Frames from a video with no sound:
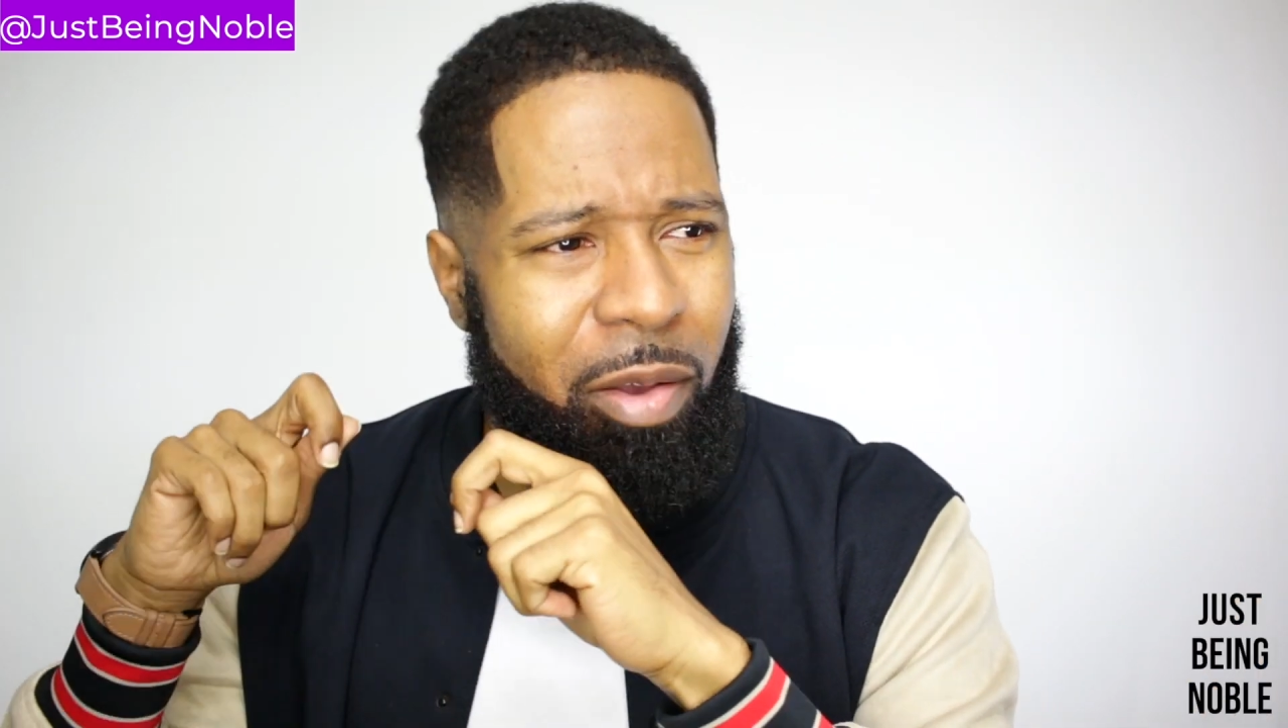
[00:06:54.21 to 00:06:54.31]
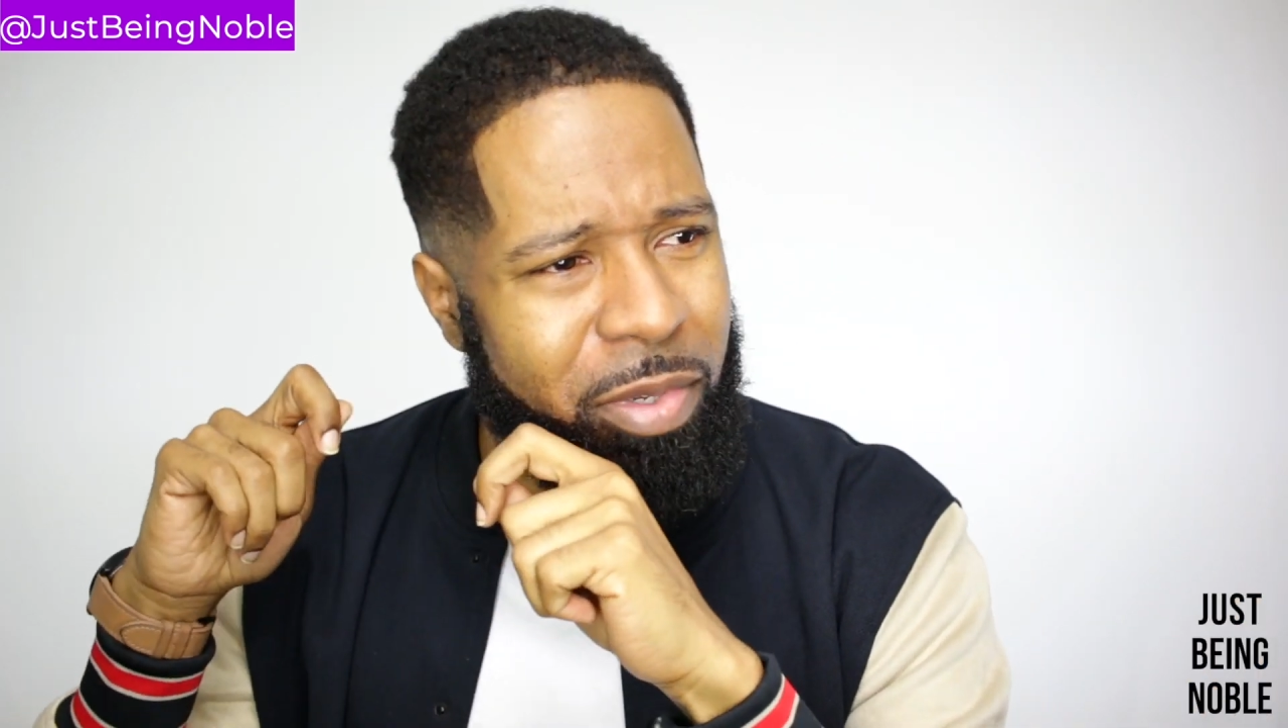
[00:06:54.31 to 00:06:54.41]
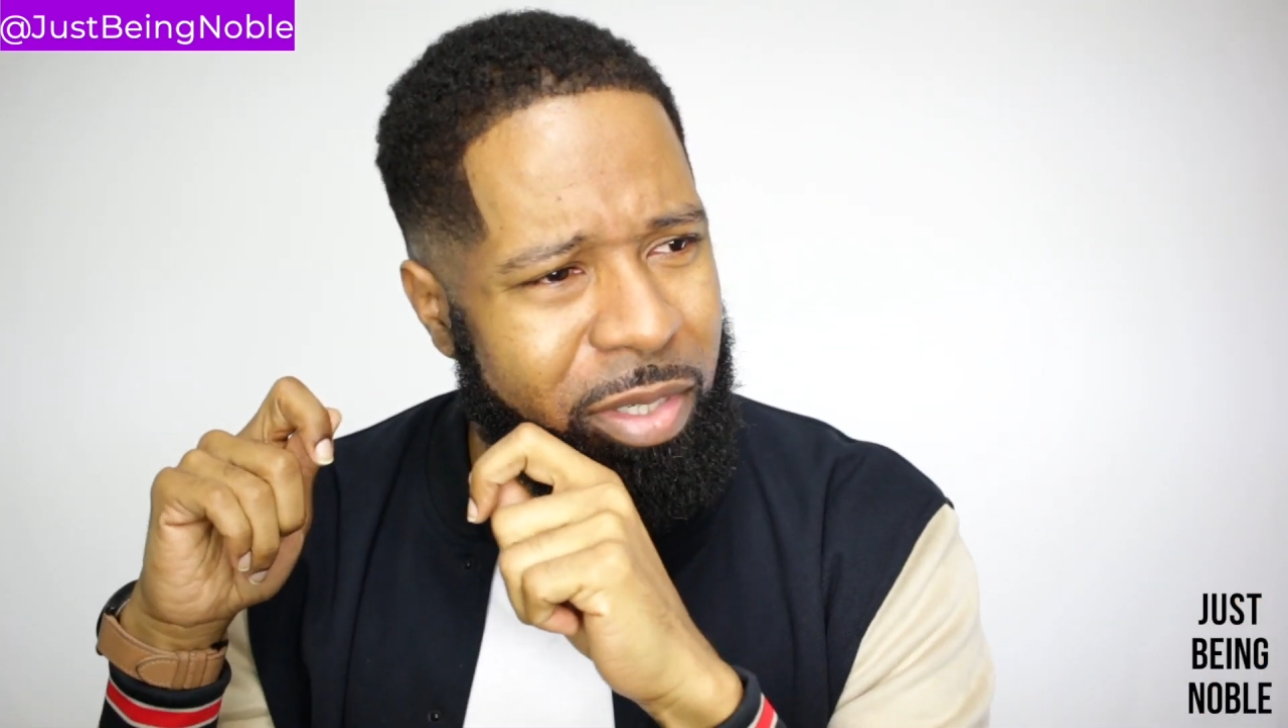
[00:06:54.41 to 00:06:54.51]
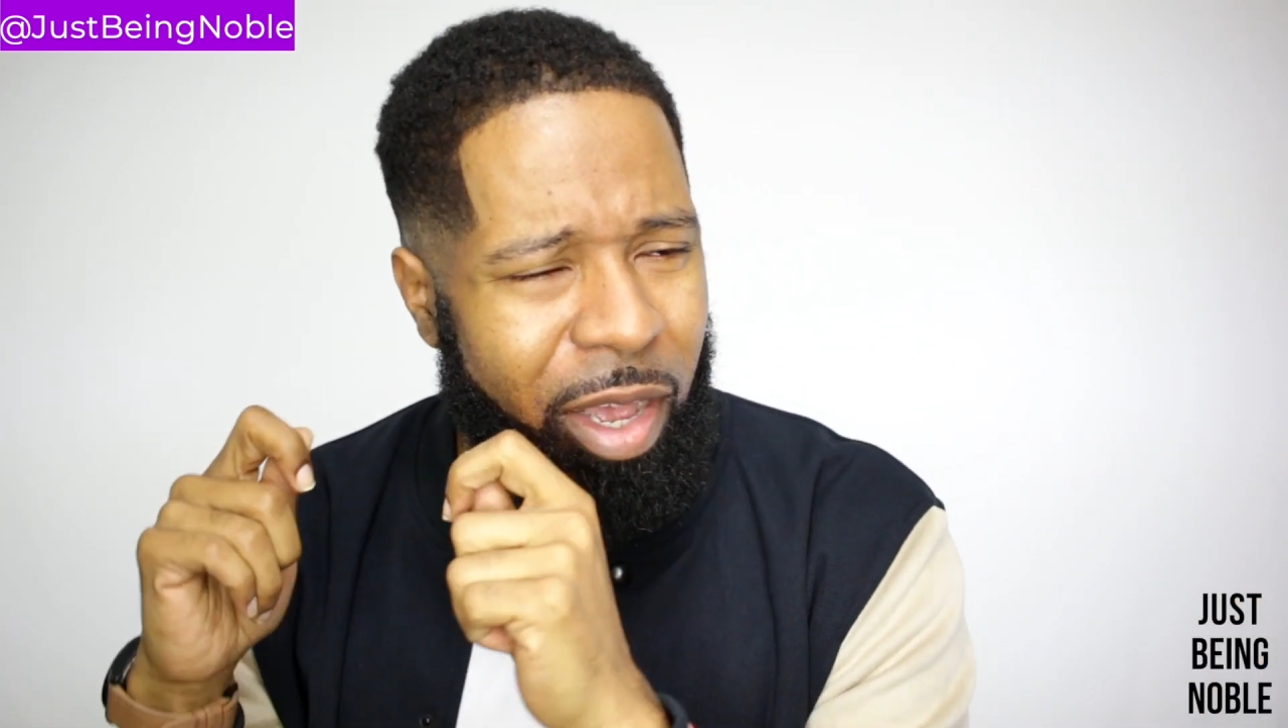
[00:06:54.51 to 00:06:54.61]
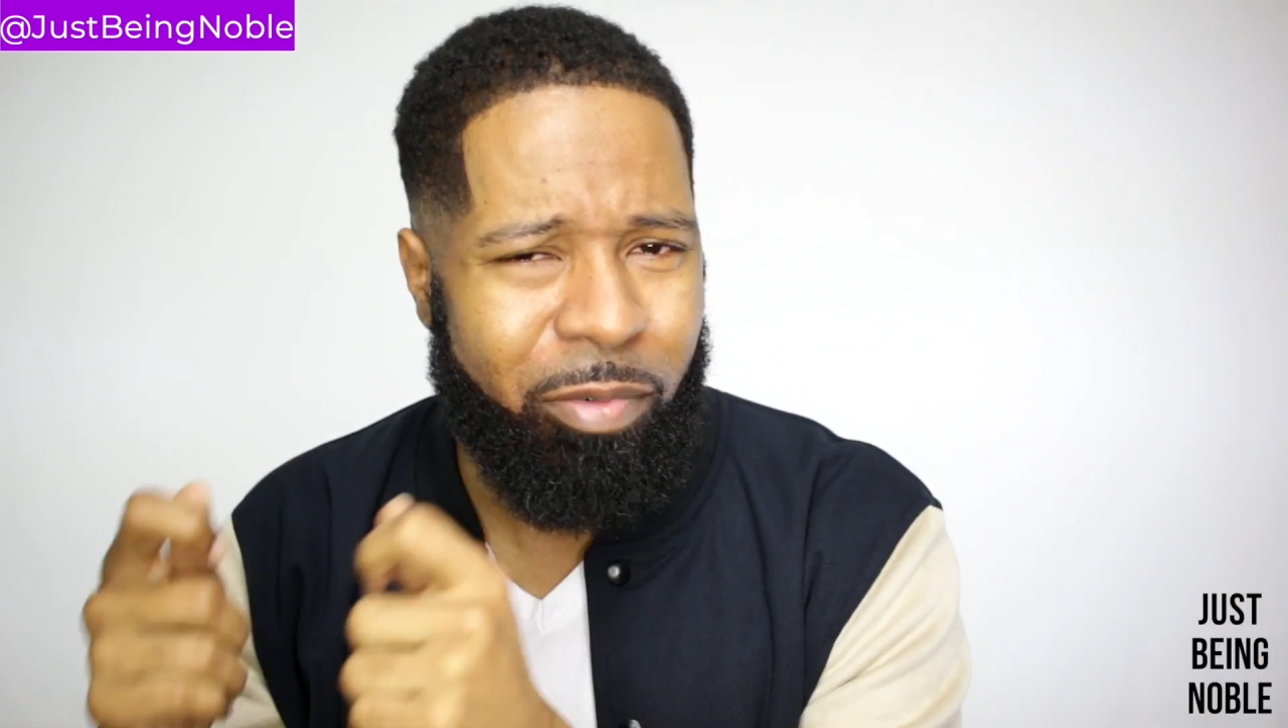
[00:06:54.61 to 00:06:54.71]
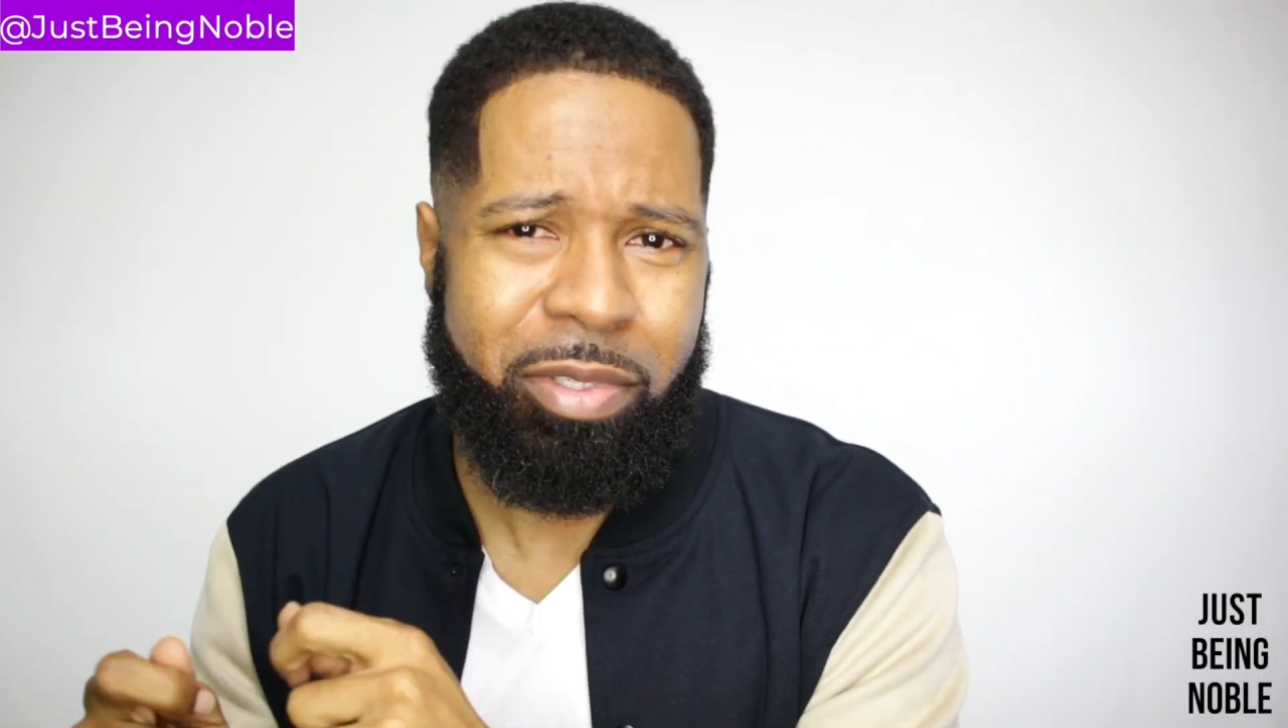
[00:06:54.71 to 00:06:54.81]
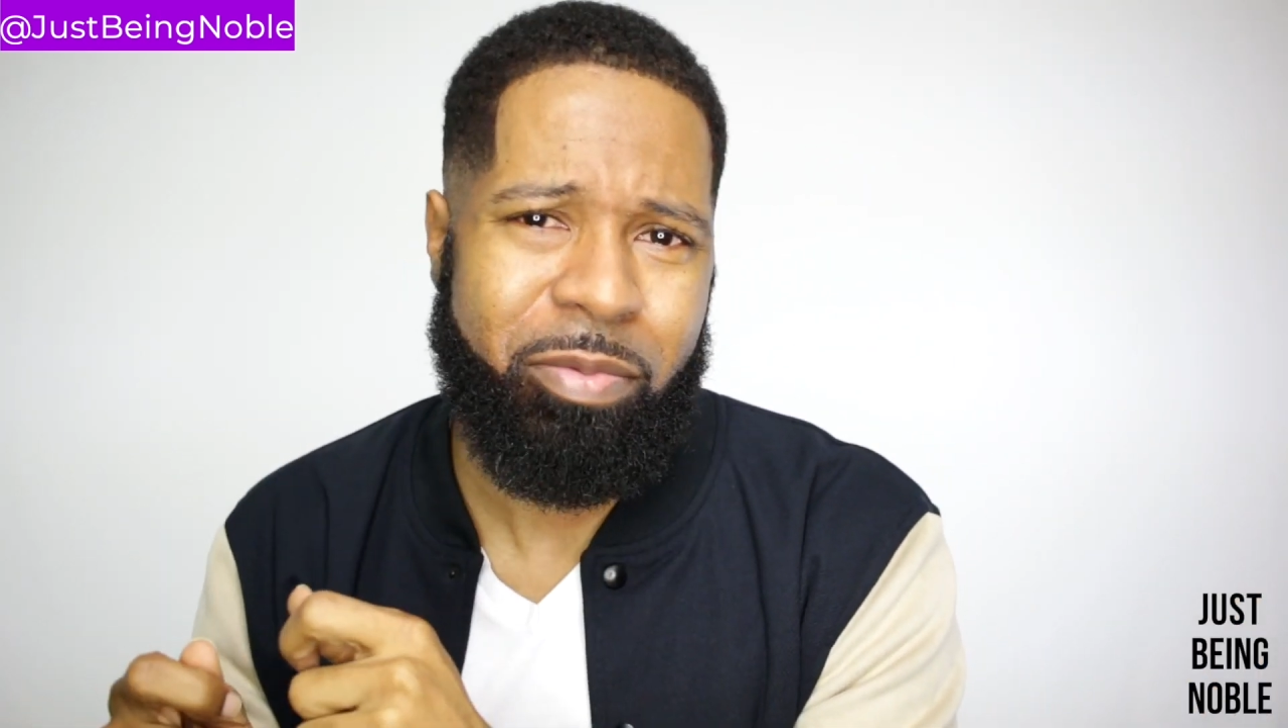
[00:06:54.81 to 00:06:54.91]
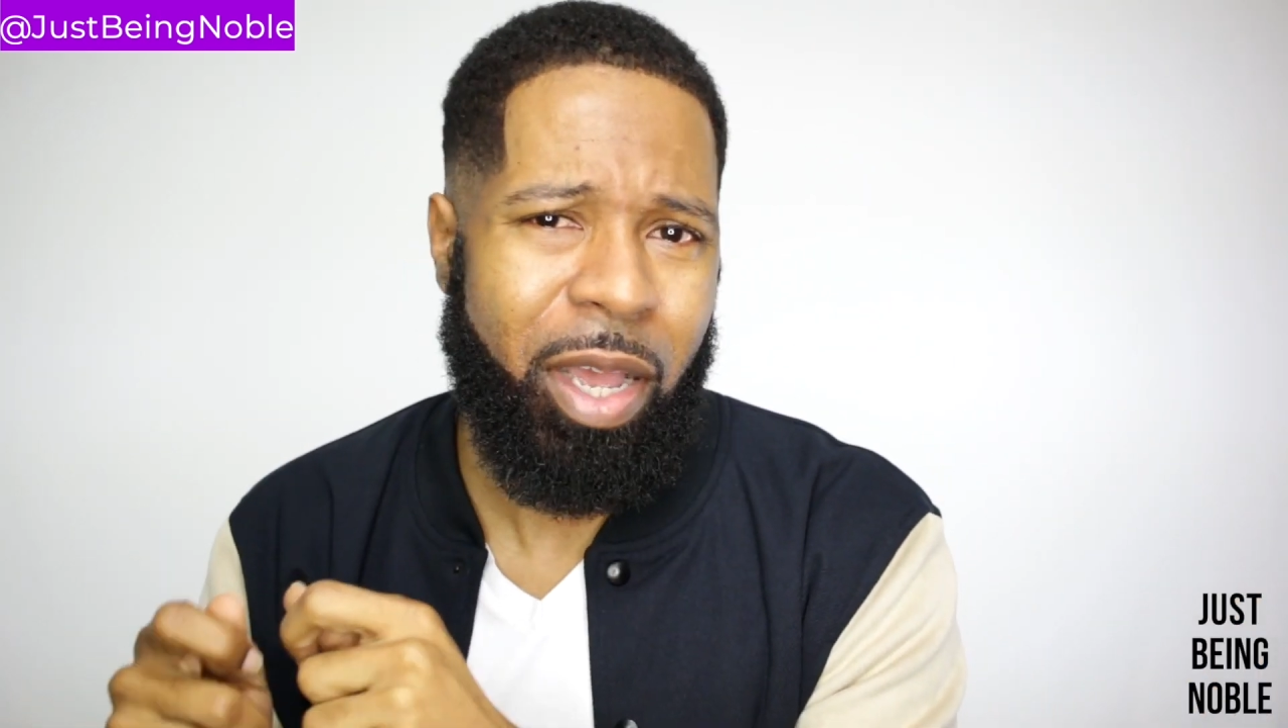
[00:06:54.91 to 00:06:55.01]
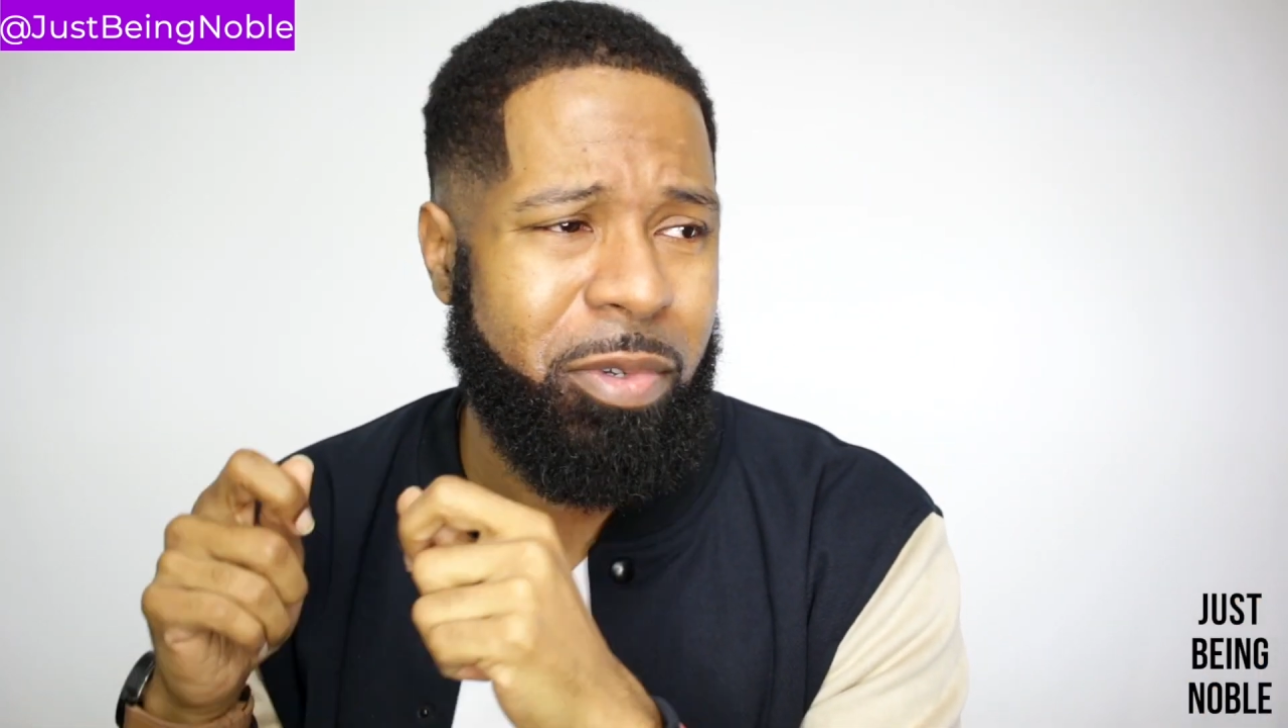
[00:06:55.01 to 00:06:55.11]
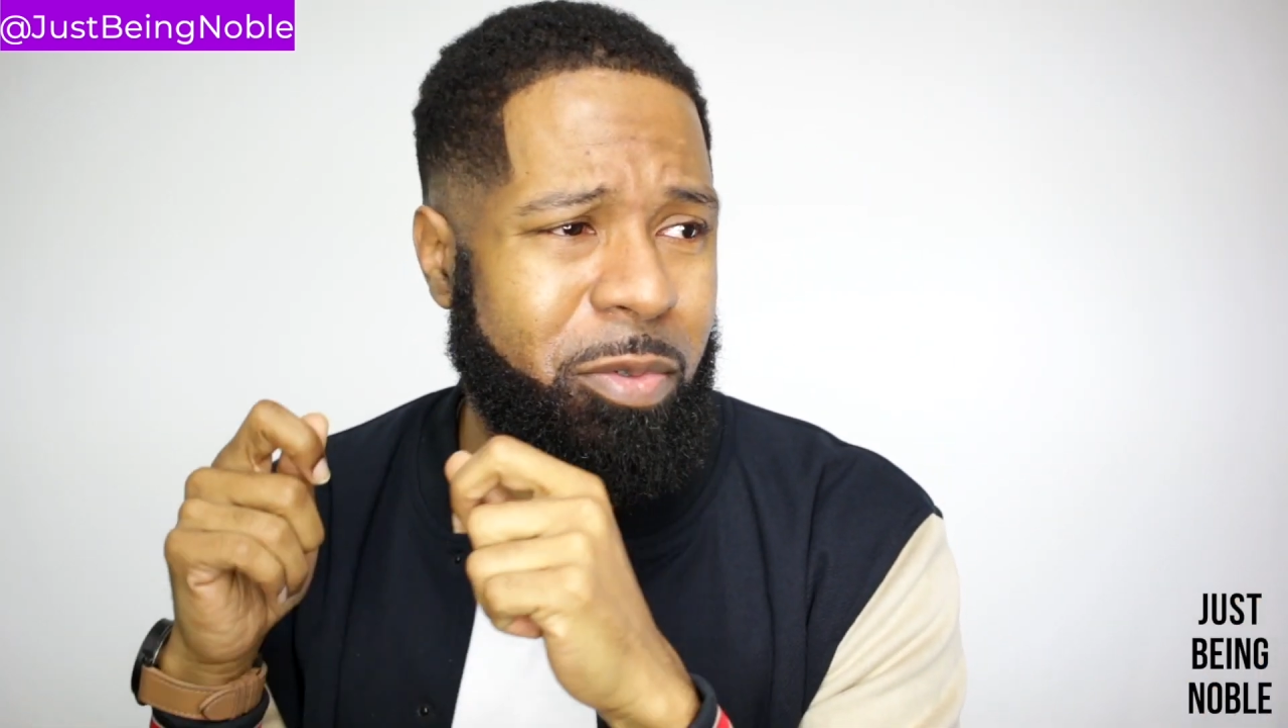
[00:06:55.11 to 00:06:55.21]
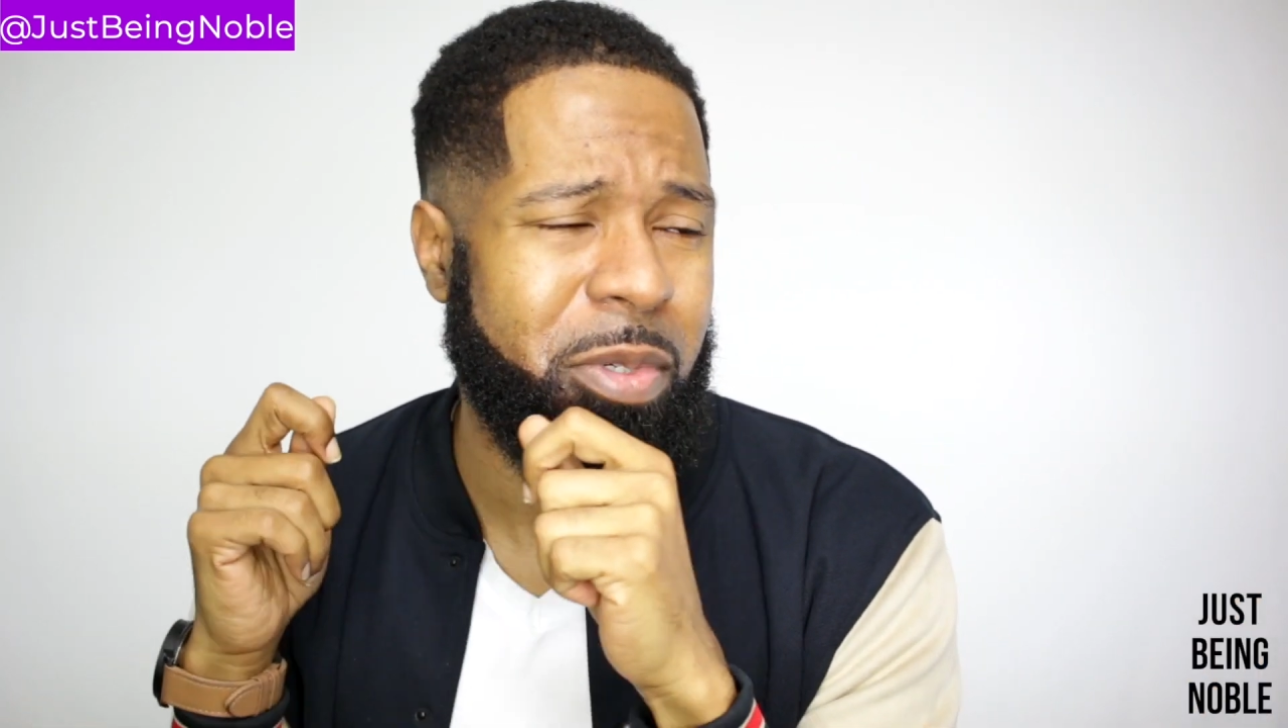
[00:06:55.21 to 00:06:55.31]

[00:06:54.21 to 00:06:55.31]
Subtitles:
I was